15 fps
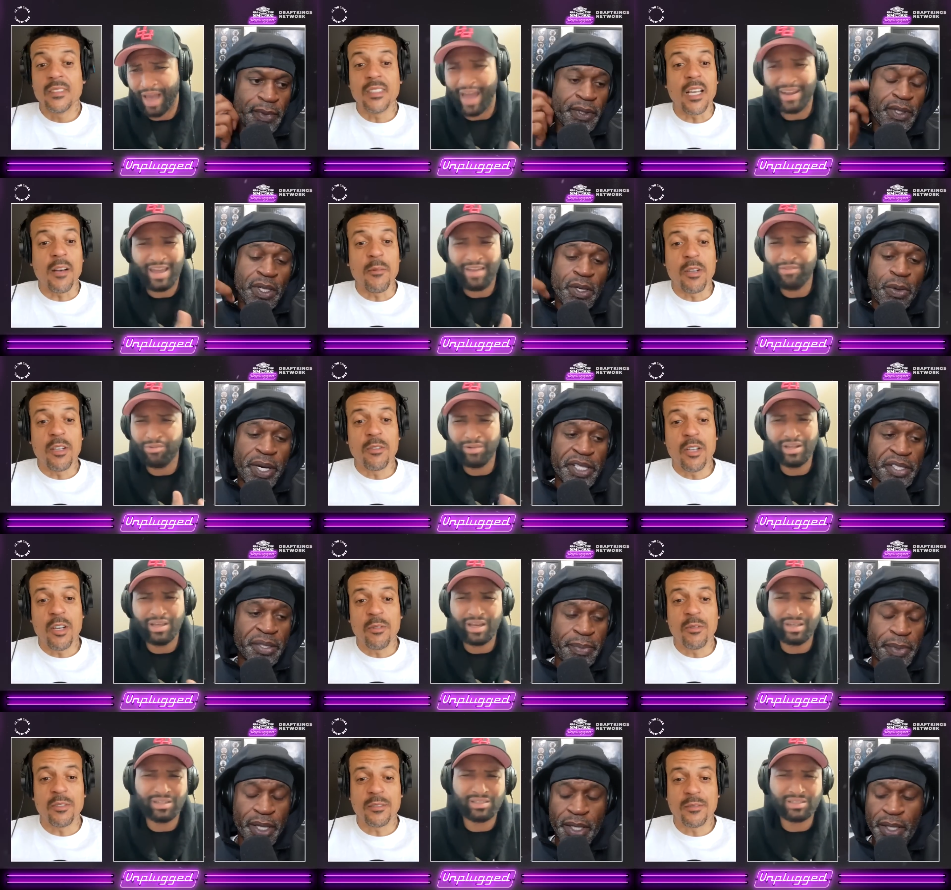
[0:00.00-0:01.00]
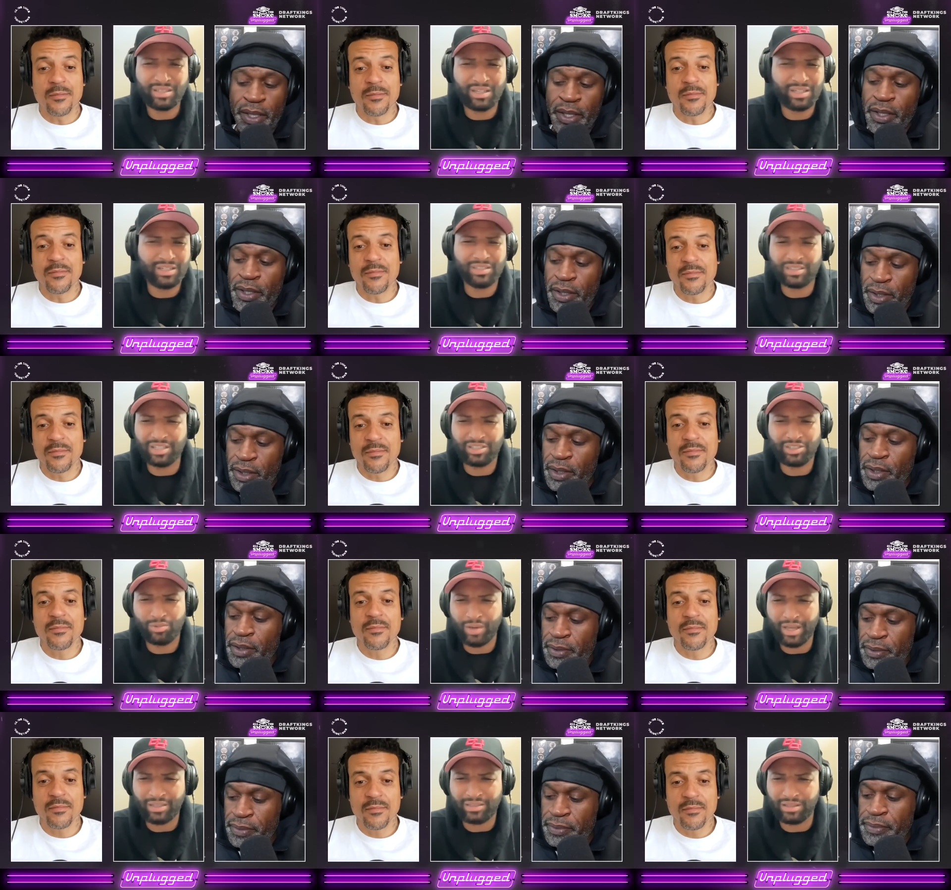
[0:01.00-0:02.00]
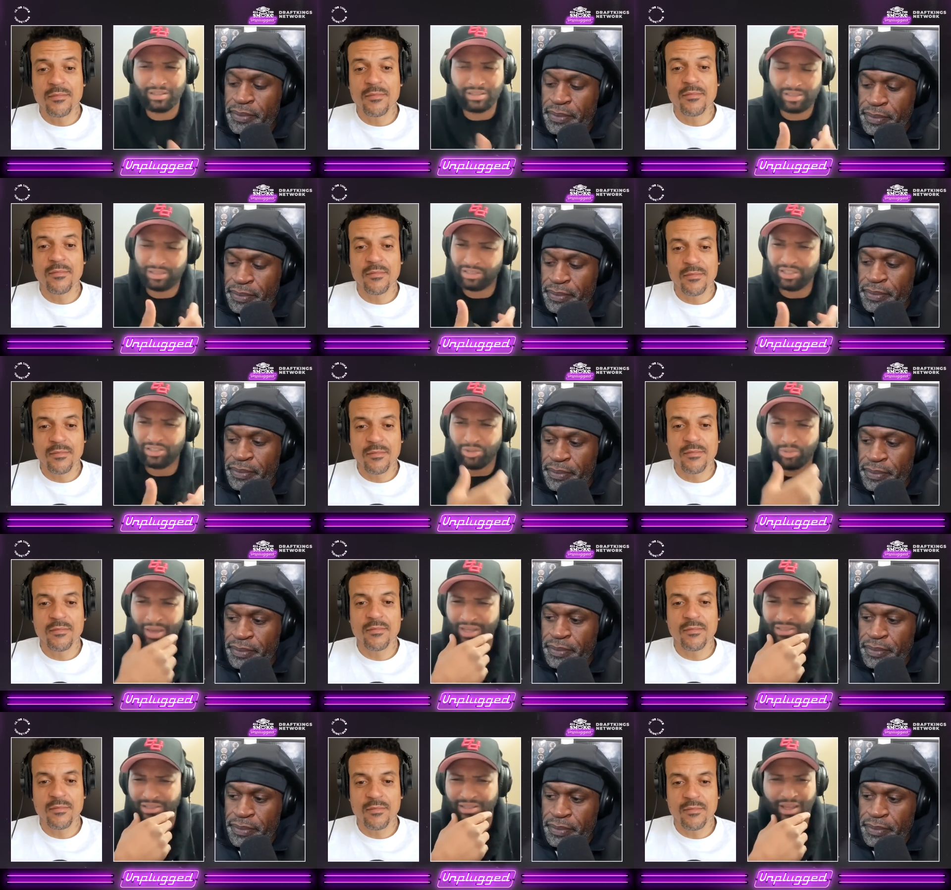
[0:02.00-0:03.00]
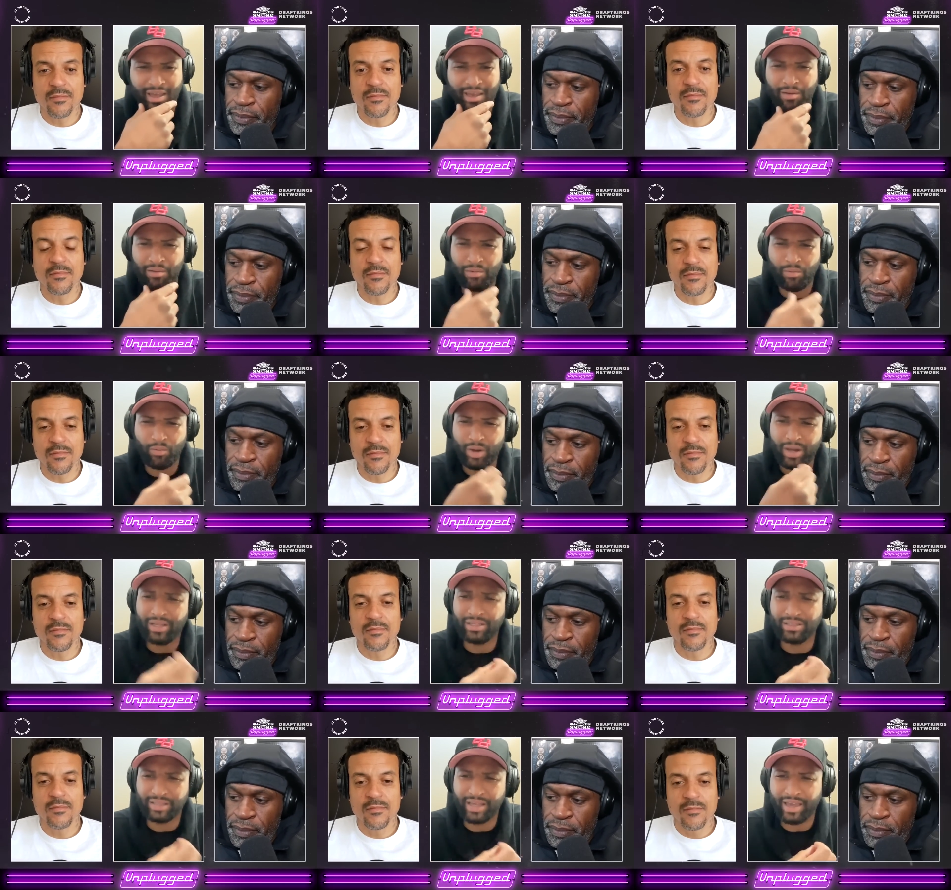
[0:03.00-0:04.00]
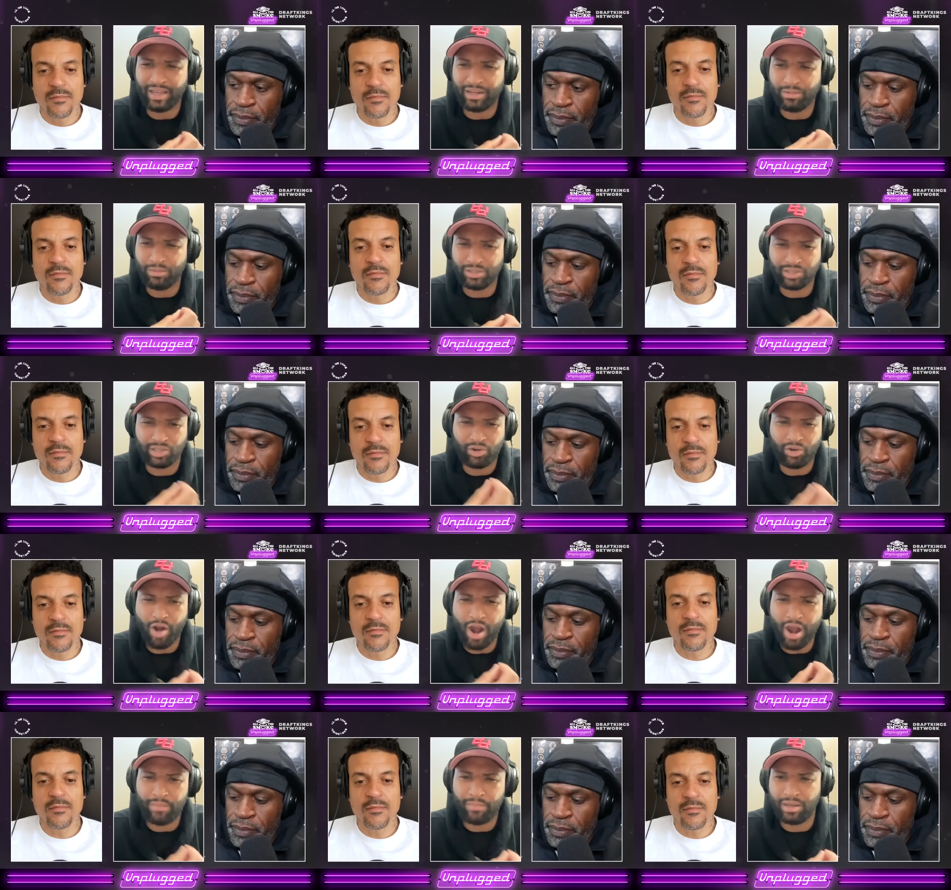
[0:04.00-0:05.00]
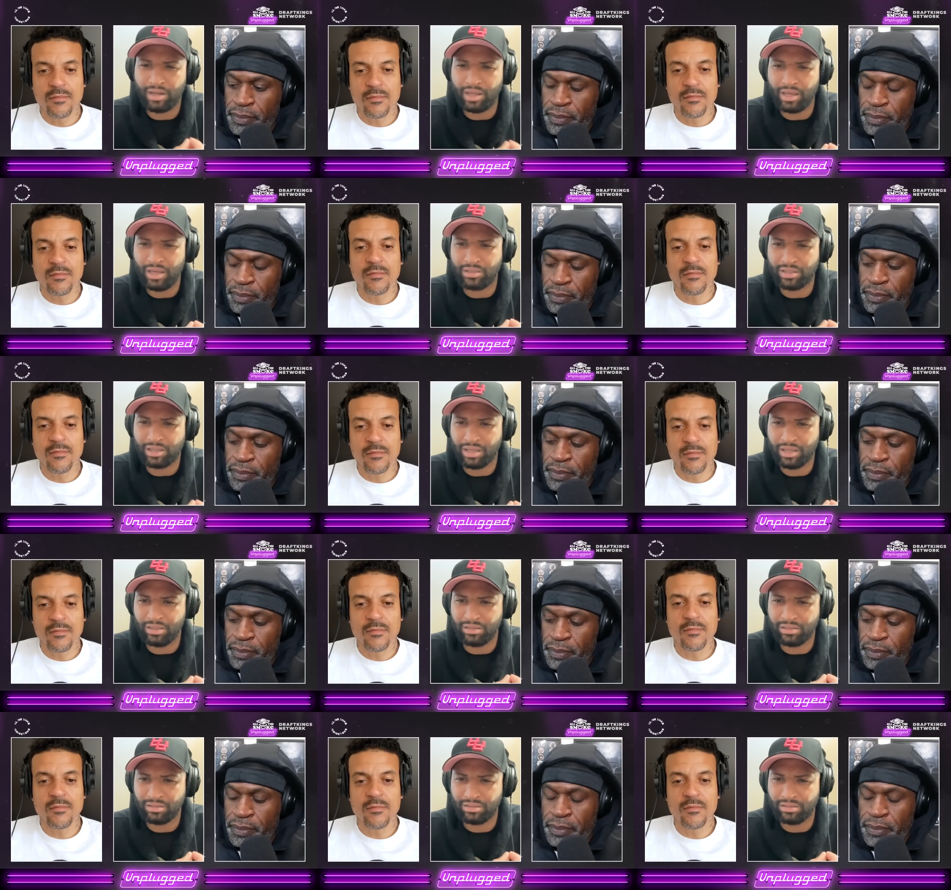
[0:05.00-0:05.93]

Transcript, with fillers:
Speaker 1: I yeah, never really understood the situation. The situation, like, what exactly was the crime he did to get